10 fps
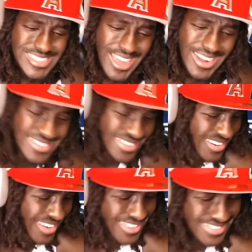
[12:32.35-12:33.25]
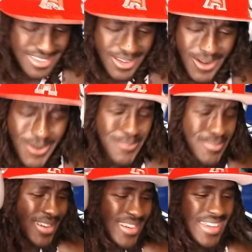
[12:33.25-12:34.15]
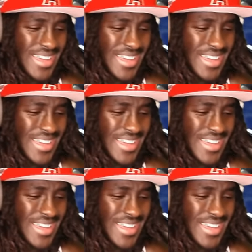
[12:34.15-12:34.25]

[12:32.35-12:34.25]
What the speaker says: Shout out to Lexi Hall, bro.